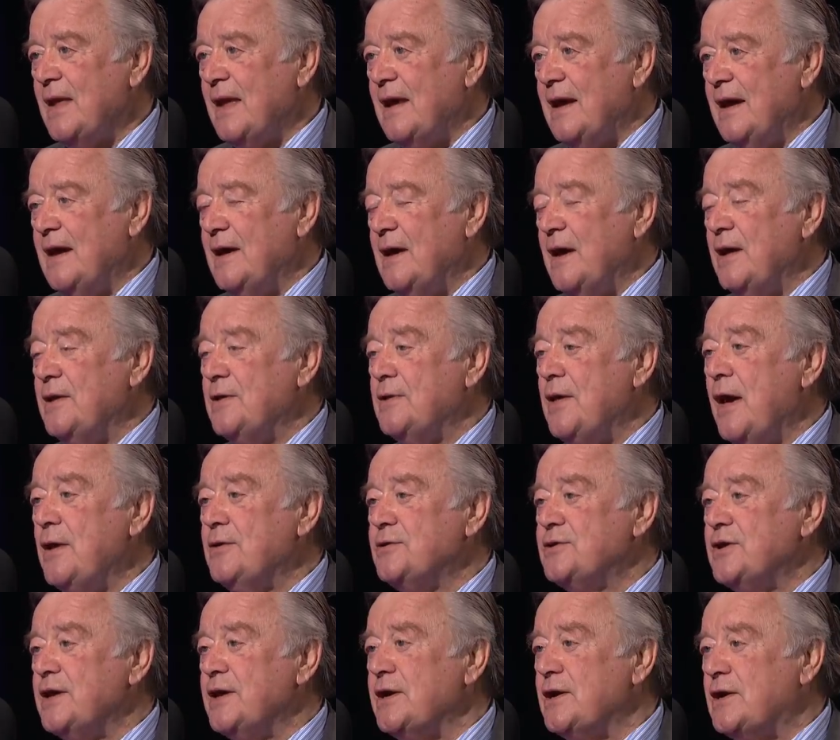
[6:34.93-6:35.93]
Uh, and
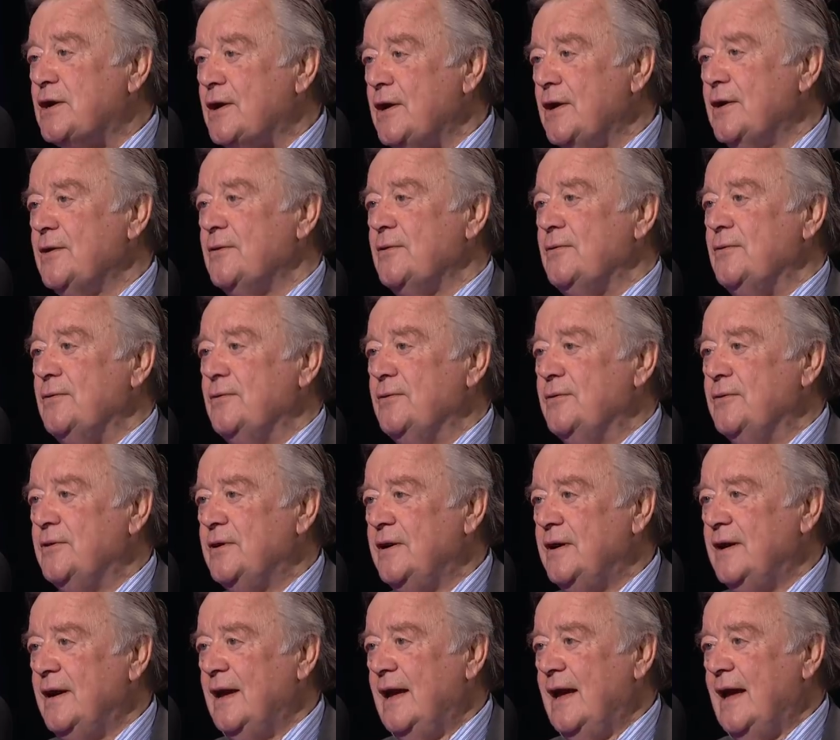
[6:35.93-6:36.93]
those include...
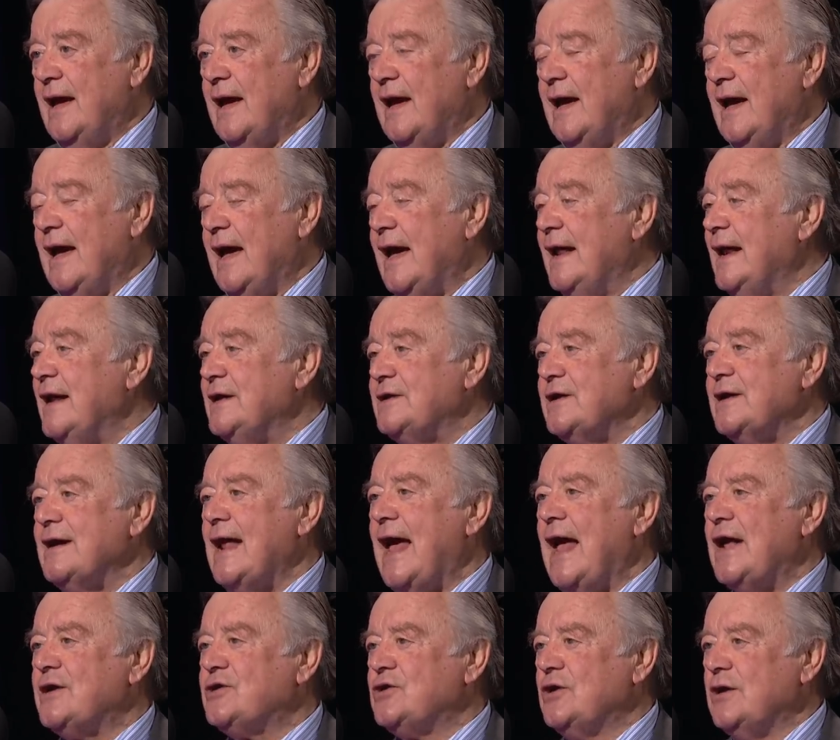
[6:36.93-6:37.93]
Uh, an
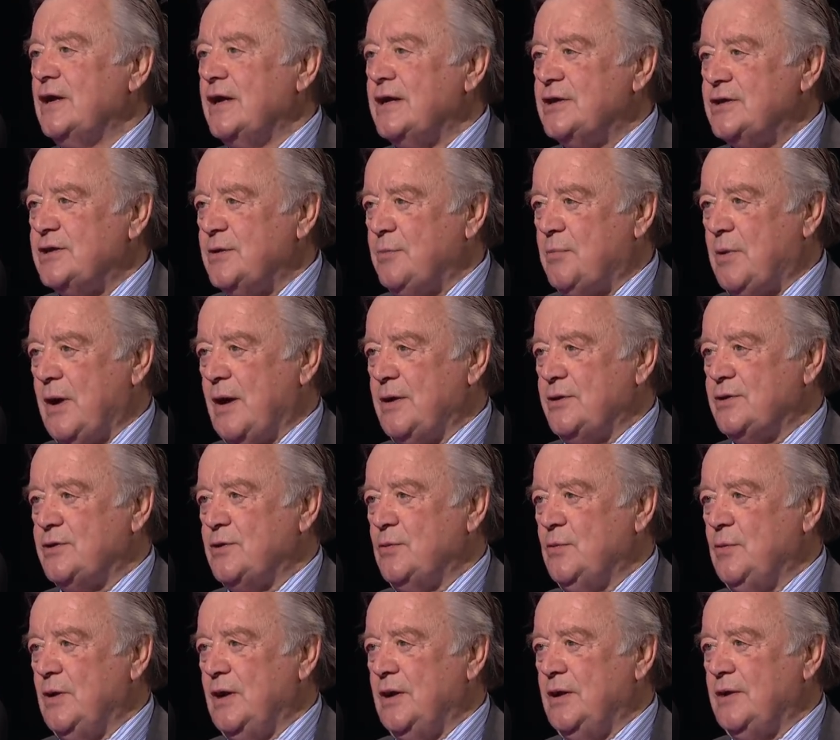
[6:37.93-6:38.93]
internationalist approach to
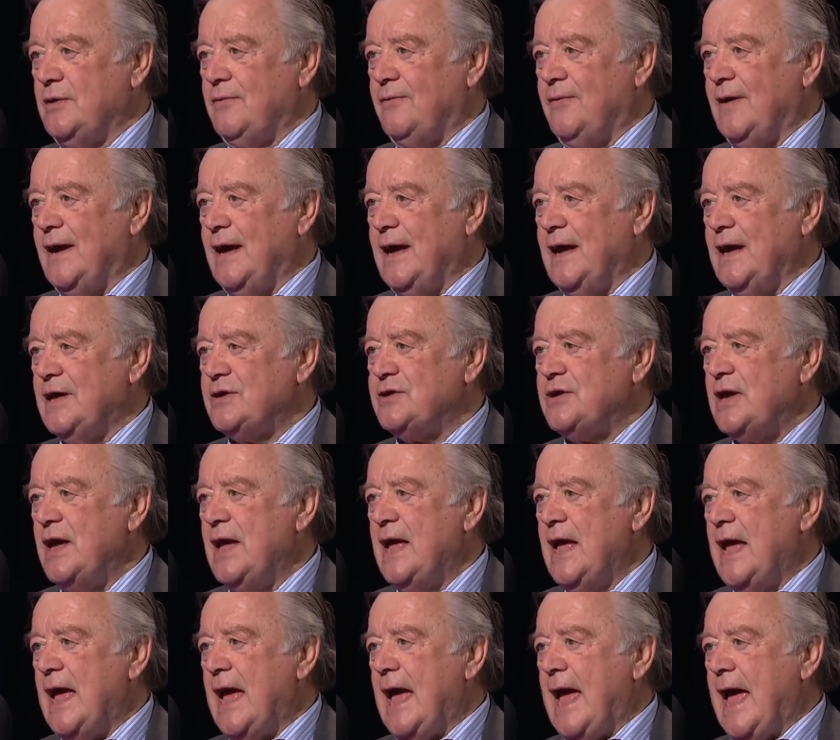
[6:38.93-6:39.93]
world affairs,
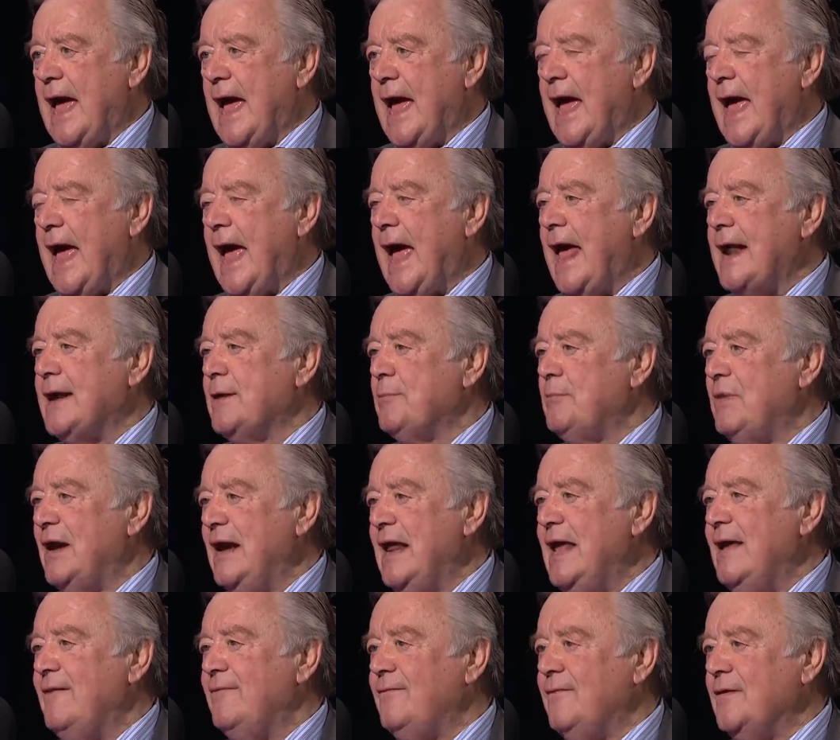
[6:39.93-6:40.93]
uh, and a
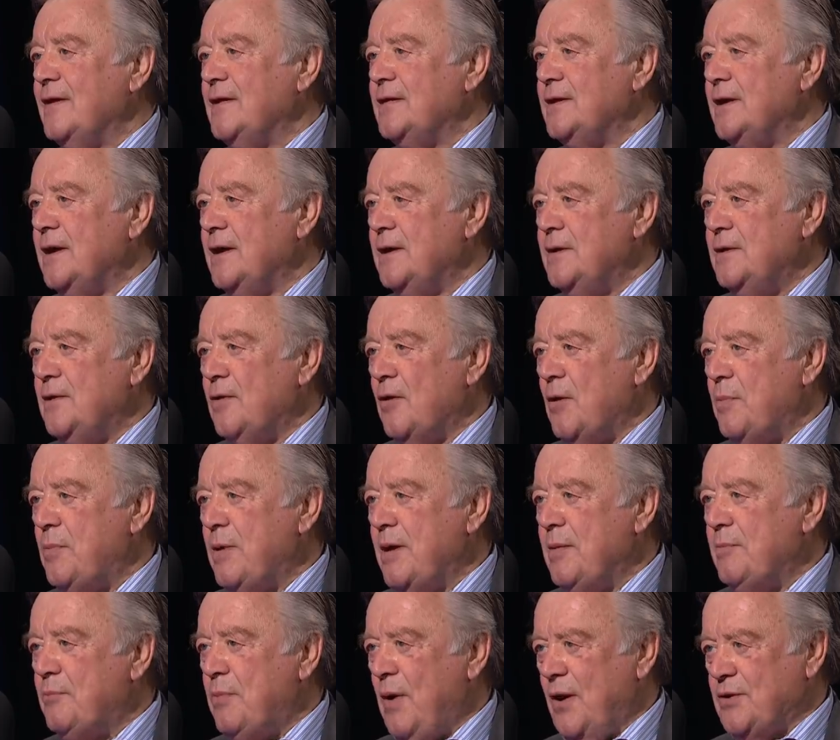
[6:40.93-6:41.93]
belief in the
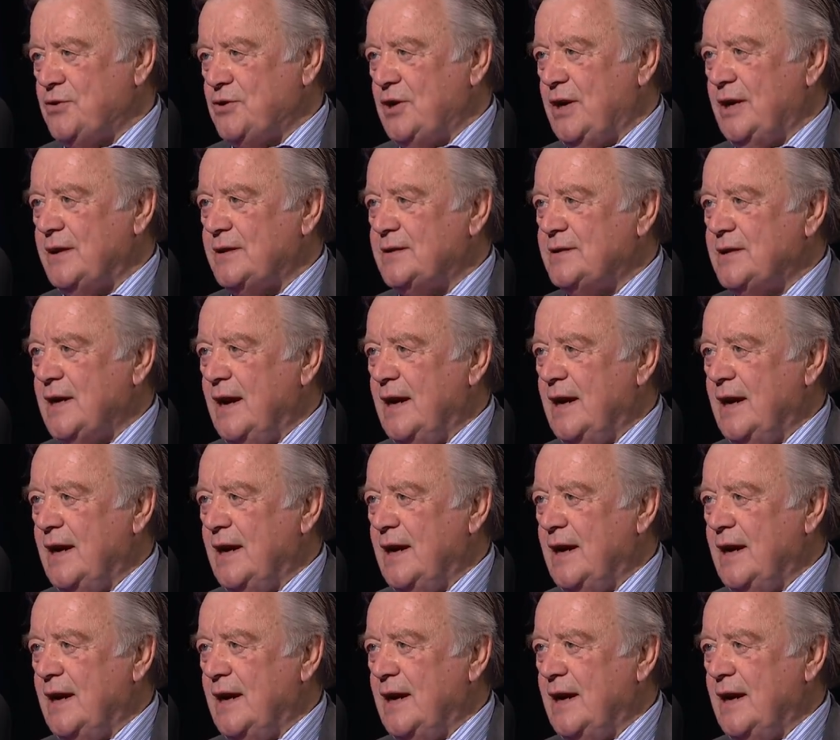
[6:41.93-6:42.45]
European project.